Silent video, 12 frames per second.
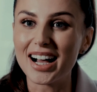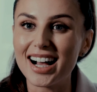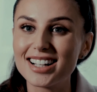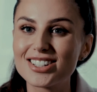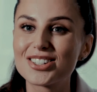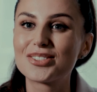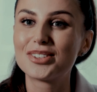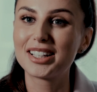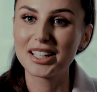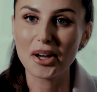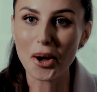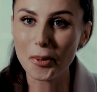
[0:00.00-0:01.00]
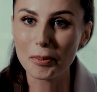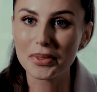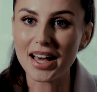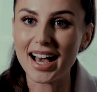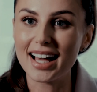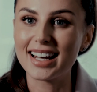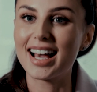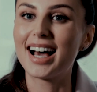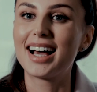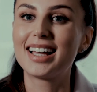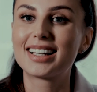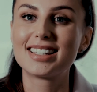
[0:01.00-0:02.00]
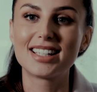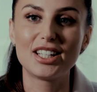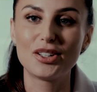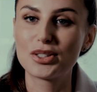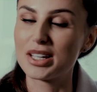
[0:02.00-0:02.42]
I just really hope that I continue